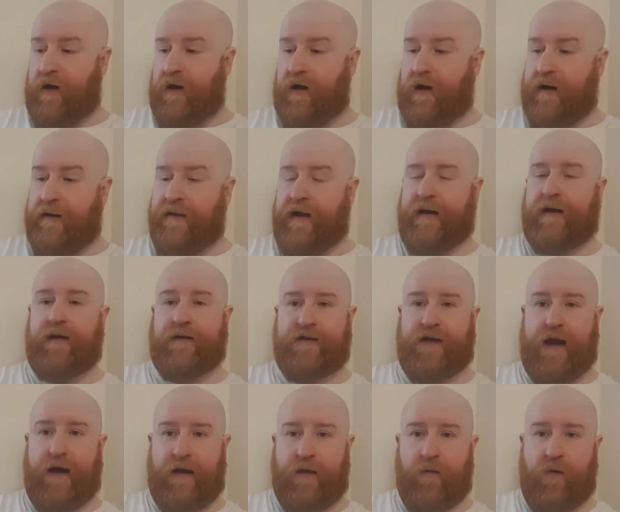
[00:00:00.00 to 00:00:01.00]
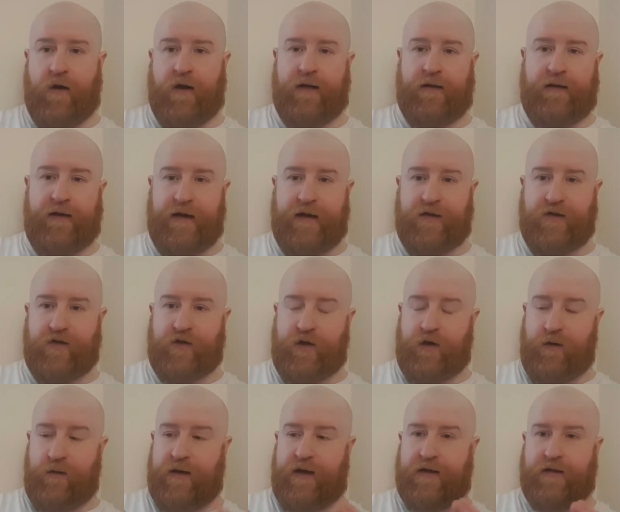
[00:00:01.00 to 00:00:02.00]
And like I say, what it leads
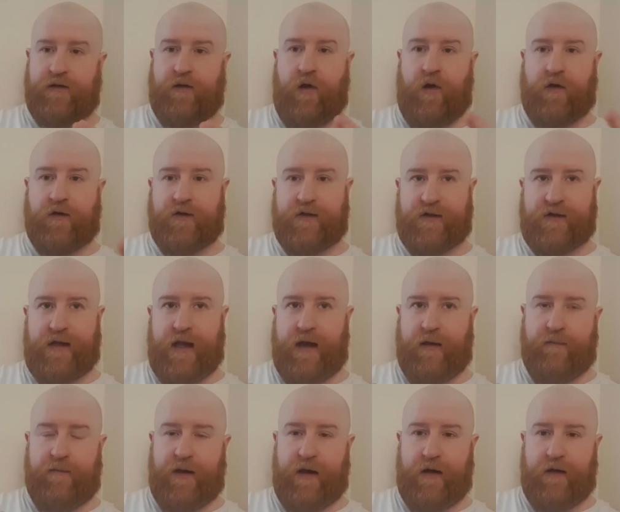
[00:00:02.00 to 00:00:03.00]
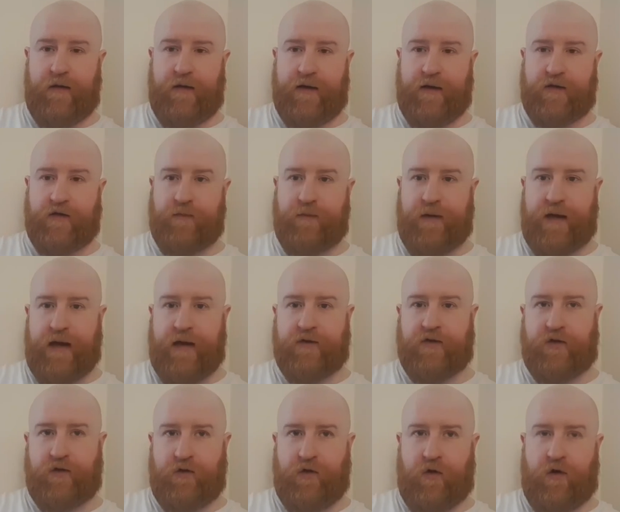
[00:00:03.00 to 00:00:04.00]
to is long sustained periods behind
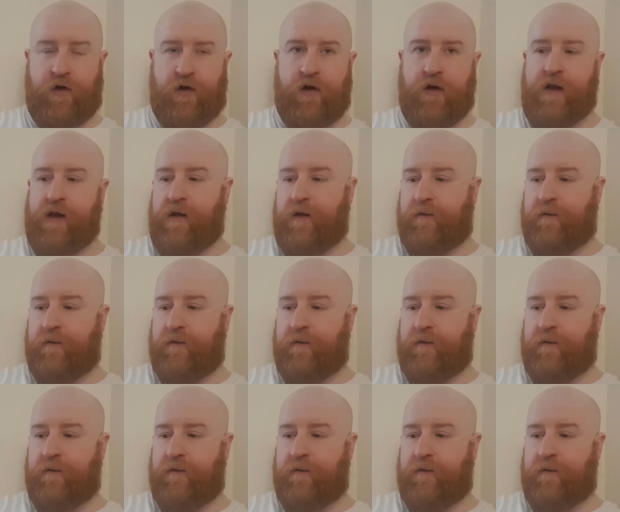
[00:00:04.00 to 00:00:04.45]
your door.